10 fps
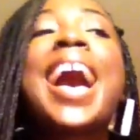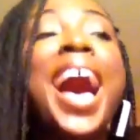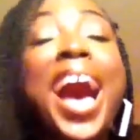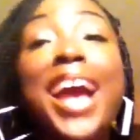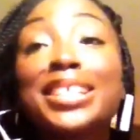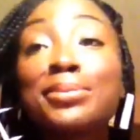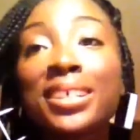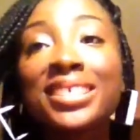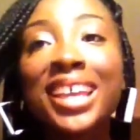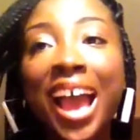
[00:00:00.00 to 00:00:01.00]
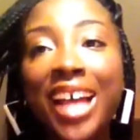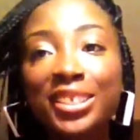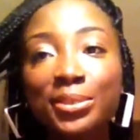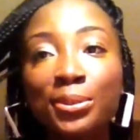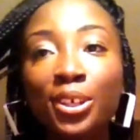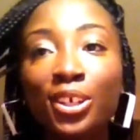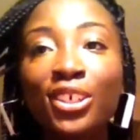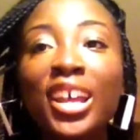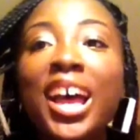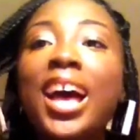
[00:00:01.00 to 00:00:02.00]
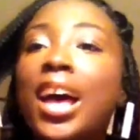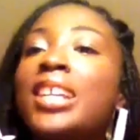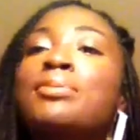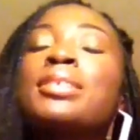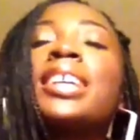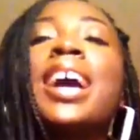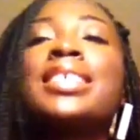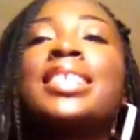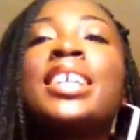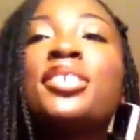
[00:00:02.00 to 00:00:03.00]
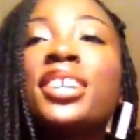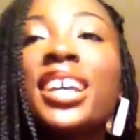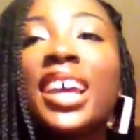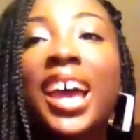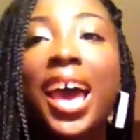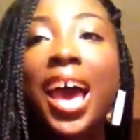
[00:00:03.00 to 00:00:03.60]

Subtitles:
I just want to say hi to the world. I just want to say hi to the internet.